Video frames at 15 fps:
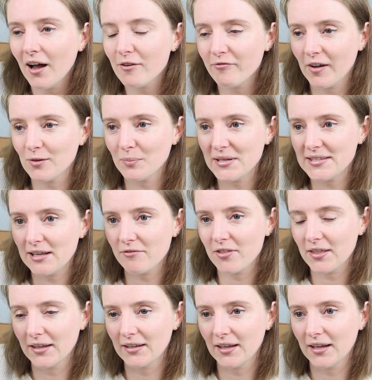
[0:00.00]
I found myself
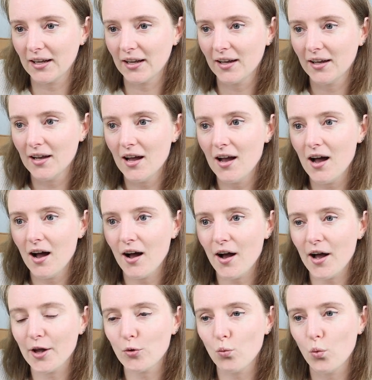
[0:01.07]
thinking,
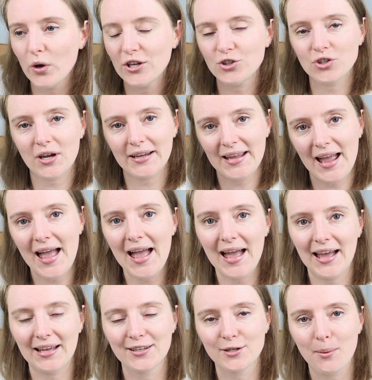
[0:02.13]
I wish I
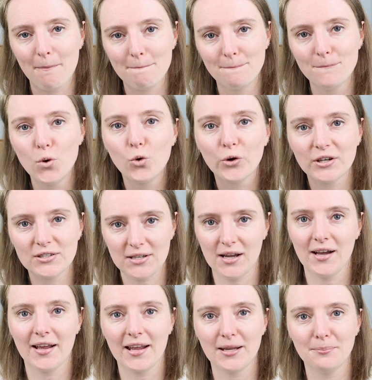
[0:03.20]
had more
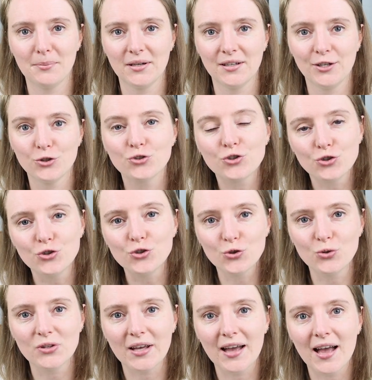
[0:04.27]
time to
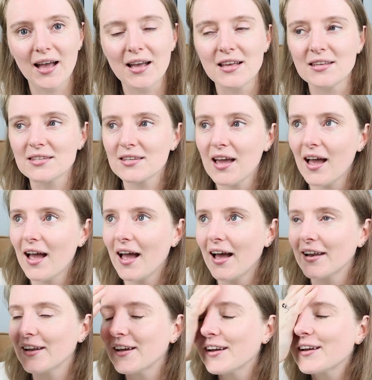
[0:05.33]
do this.
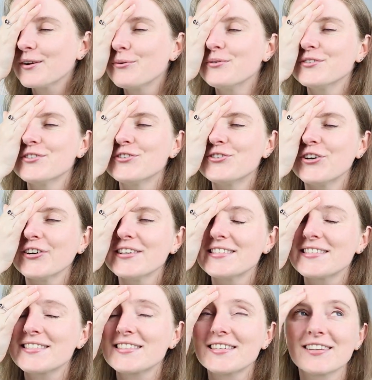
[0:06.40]
And it was
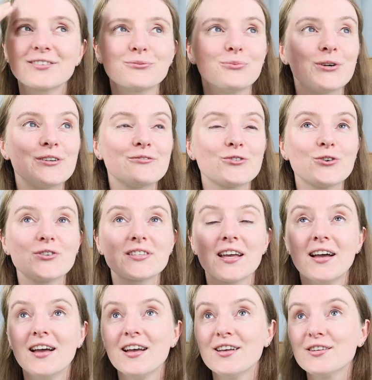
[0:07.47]
just one of those
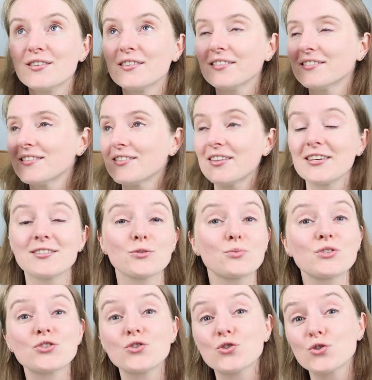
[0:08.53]
things that
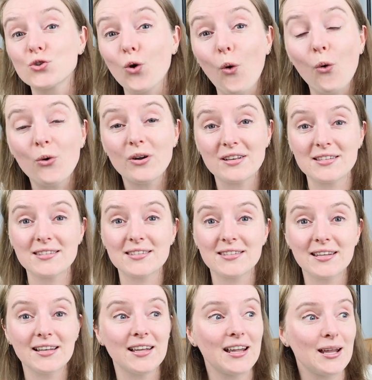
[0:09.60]
was so
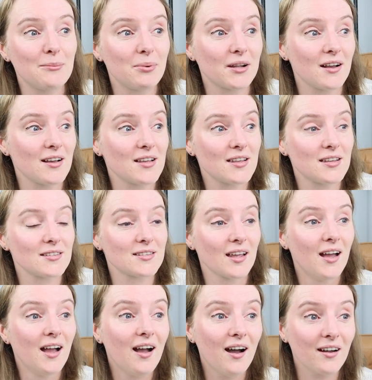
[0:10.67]
silly because
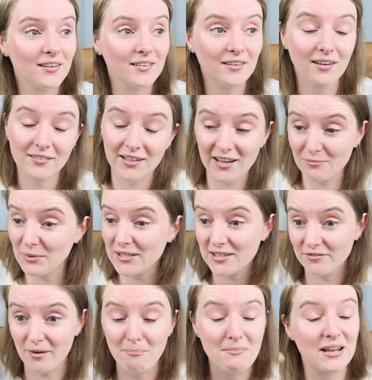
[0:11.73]
I gave
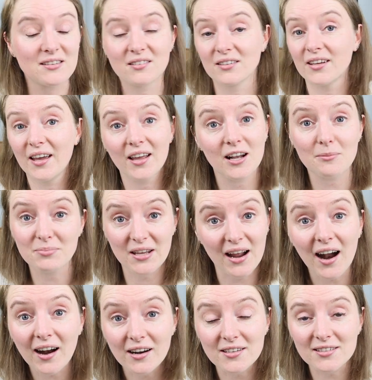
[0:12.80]
myself a mental kick up the
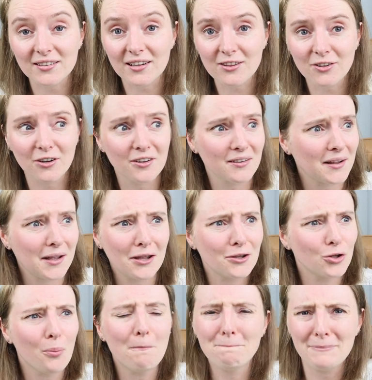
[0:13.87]
arse and I thought, like,
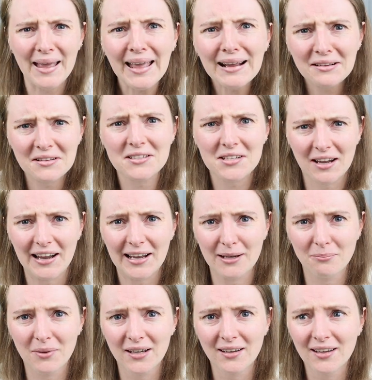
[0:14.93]
you make the
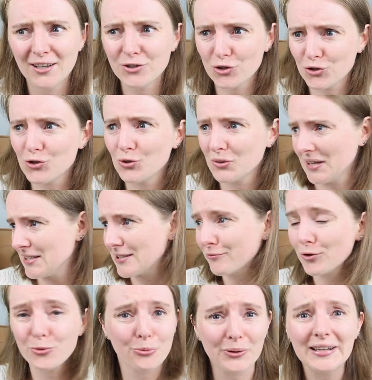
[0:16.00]
time to do this. If
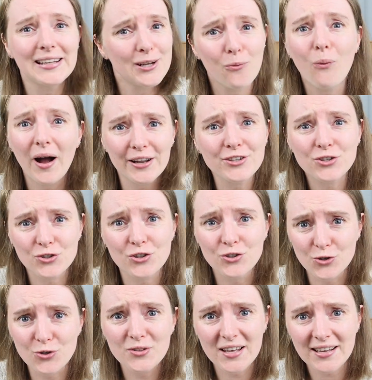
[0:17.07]
you really want to
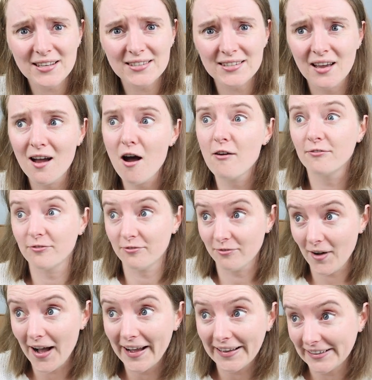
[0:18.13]
do this,
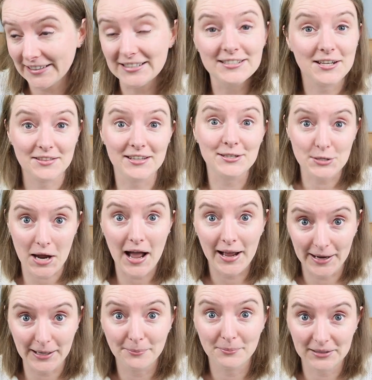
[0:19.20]
find the
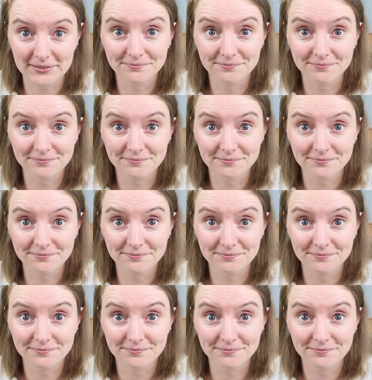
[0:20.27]
time.